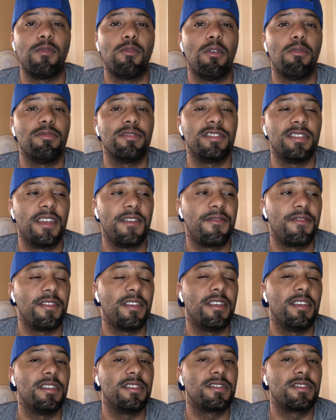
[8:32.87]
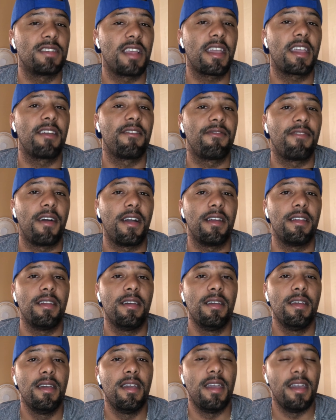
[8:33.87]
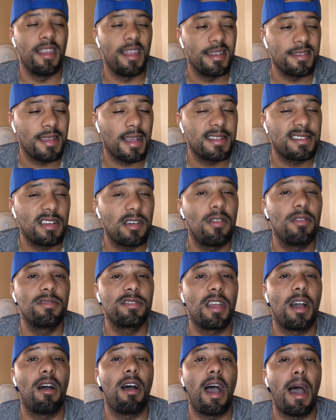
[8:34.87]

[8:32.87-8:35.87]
What was different in this second fight, and as I told y'all,